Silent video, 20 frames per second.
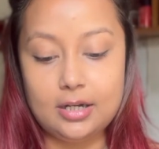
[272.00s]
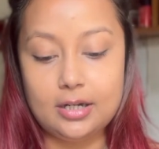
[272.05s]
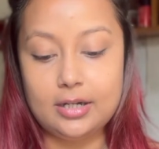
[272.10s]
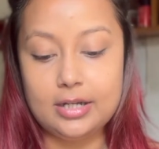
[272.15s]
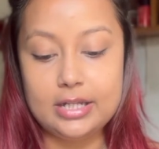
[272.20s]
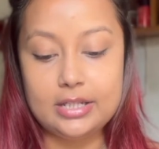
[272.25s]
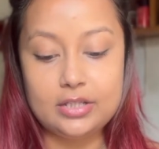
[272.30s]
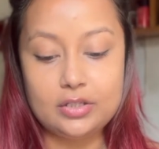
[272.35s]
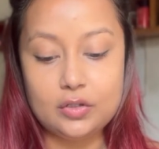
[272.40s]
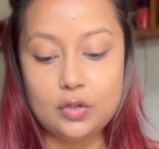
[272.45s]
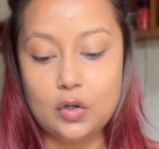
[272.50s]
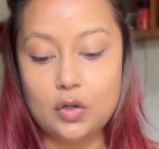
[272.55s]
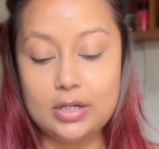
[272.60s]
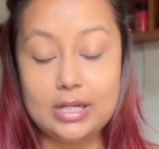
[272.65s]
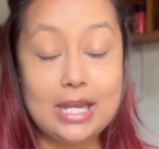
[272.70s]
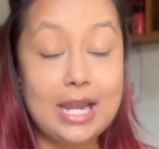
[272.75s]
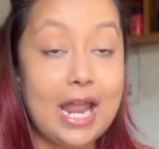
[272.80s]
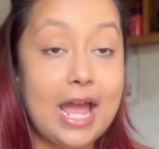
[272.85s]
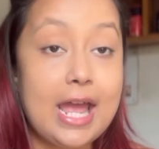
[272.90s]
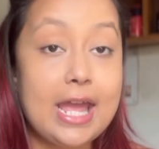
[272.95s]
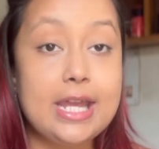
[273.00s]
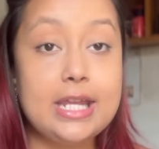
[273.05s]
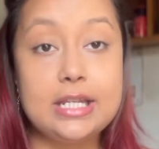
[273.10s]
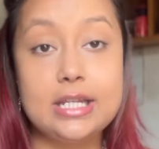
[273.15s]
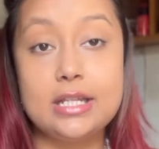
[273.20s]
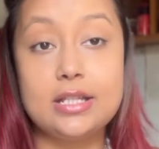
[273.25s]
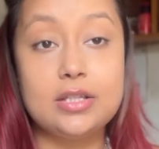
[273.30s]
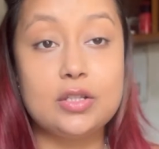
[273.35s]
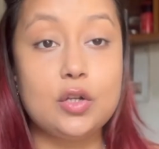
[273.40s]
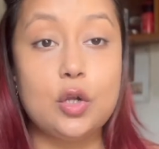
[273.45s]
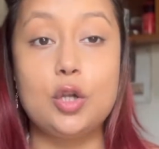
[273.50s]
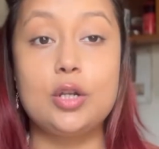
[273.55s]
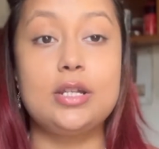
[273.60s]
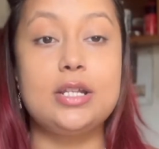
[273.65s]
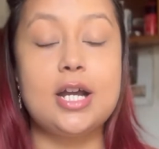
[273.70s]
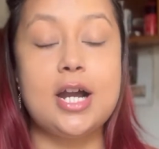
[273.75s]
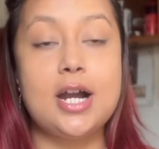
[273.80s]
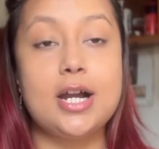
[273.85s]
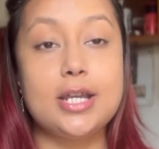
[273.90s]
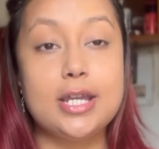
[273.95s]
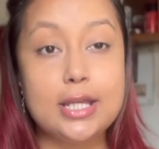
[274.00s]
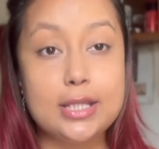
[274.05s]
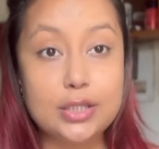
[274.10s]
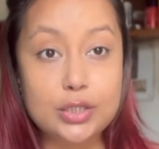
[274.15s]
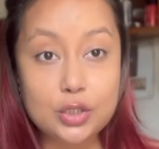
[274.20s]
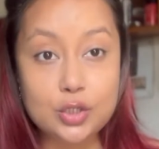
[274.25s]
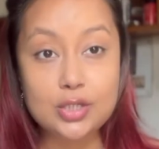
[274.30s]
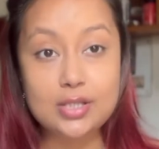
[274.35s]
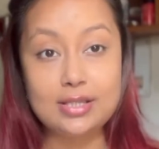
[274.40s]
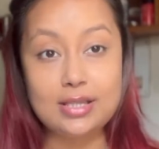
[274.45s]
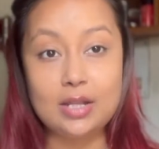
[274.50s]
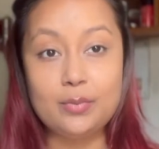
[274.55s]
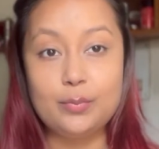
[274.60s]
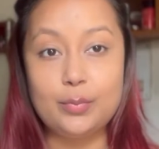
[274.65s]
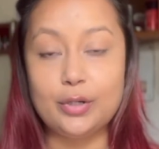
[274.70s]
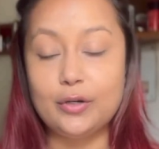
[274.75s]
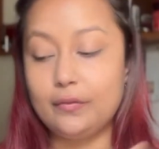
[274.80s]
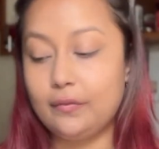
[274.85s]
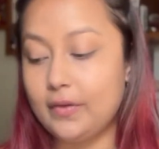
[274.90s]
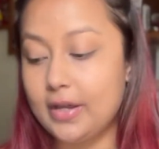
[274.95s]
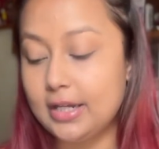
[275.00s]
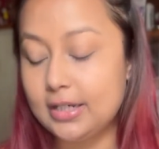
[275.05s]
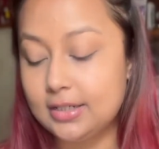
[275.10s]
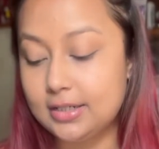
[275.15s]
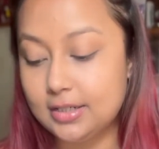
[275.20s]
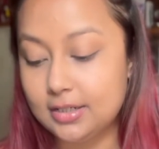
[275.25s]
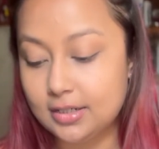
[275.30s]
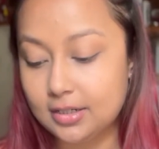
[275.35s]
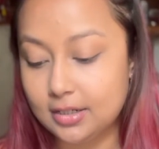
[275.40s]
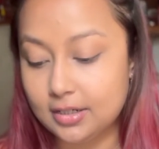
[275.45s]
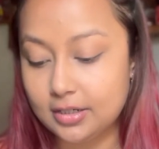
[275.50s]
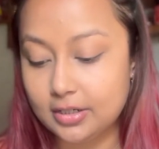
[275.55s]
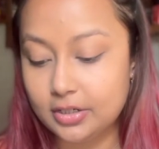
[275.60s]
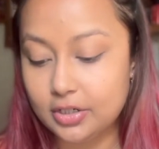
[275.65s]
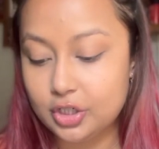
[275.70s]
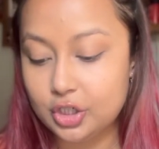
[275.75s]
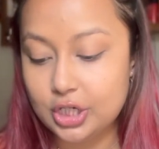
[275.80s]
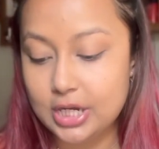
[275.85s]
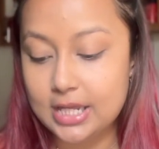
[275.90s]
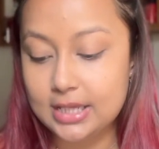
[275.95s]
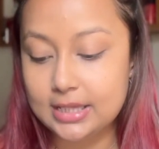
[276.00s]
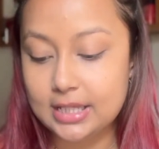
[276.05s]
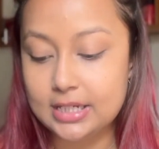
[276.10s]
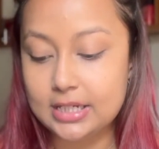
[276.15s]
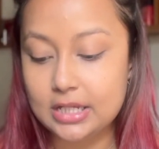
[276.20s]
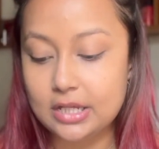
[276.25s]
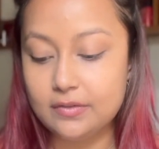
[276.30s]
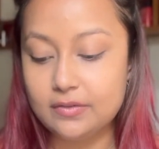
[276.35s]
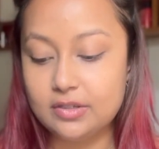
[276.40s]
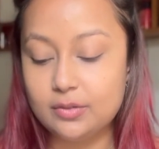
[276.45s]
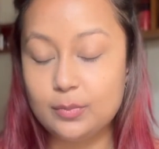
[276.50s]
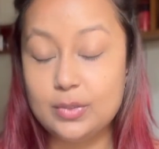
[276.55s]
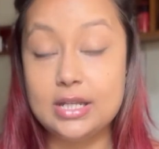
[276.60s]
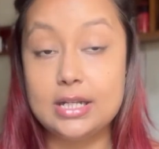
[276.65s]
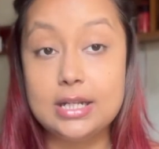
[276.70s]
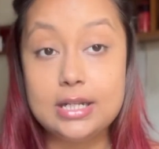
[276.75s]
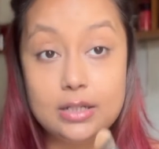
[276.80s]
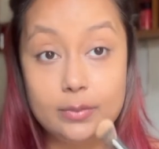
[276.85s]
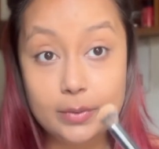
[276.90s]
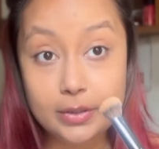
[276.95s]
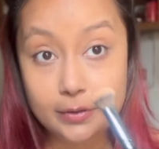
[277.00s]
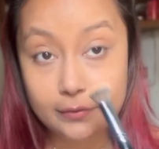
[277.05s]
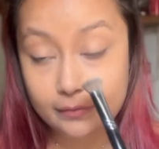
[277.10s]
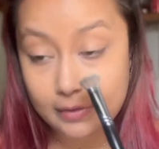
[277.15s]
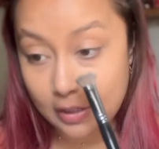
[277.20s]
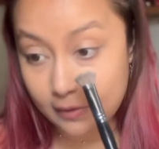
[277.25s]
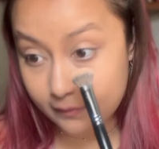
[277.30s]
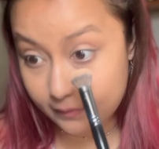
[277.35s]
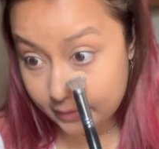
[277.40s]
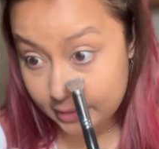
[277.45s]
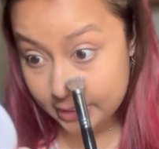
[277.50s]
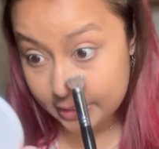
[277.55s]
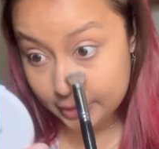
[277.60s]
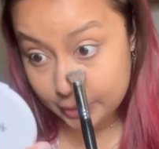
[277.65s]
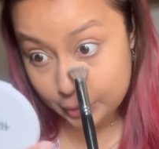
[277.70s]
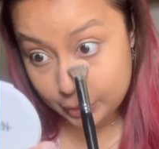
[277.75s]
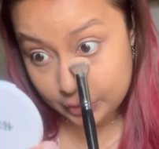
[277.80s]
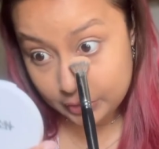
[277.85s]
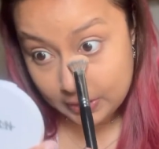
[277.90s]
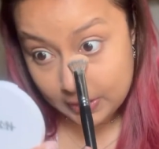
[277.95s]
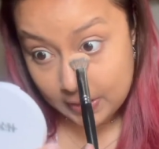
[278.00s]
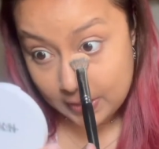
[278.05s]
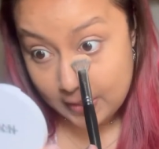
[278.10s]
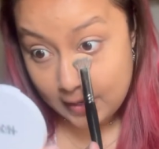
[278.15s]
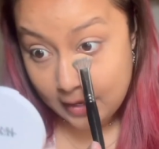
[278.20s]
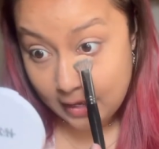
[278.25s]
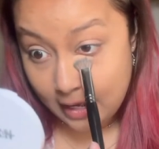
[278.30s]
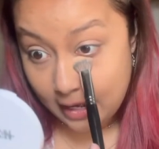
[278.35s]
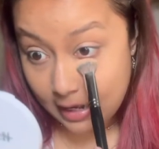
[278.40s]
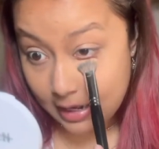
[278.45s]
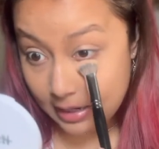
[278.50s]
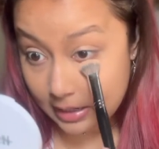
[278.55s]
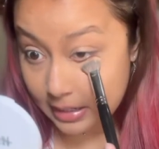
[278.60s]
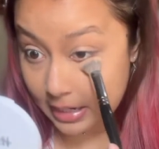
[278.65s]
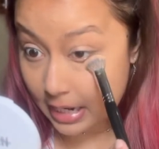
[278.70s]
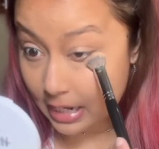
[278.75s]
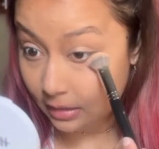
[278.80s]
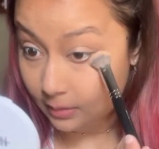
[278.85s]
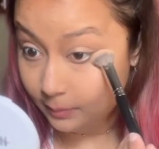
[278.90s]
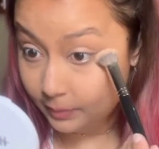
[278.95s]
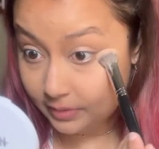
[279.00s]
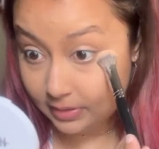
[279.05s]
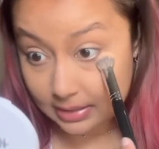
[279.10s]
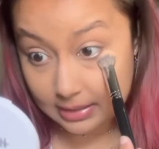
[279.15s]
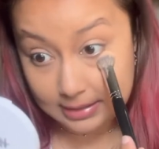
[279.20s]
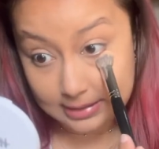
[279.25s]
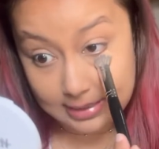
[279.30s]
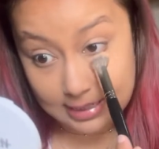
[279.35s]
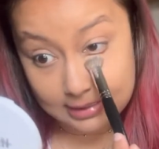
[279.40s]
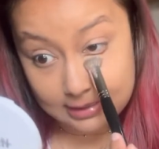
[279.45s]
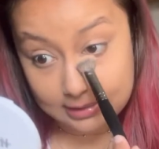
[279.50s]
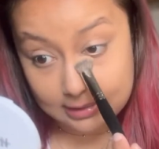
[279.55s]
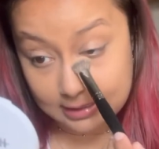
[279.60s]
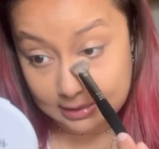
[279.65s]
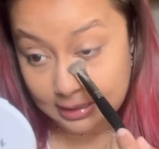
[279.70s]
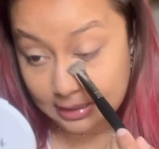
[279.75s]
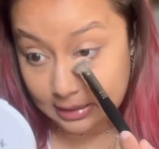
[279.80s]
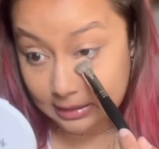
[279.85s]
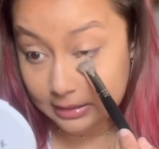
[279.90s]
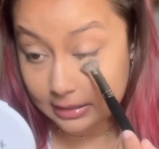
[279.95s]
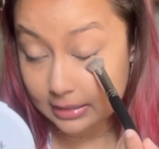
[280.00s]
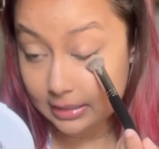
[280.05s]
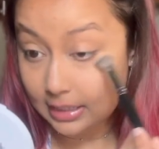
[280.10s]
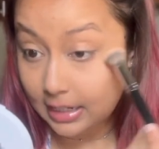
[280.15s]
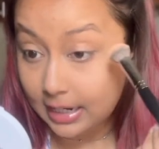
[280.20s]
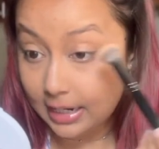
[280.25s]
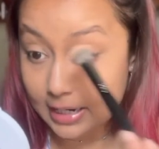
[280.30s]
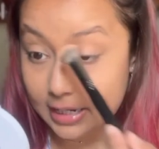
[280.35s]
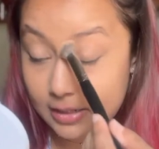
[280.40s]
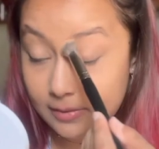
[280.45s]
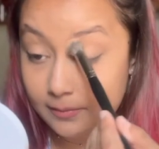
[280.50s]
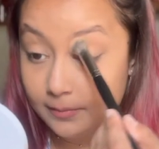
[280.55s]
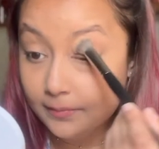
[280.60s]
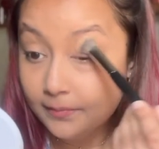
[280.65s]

It's not light, it's not dark, it's just that perfect shade that gives me a little bit of coverage and helps set the under eye.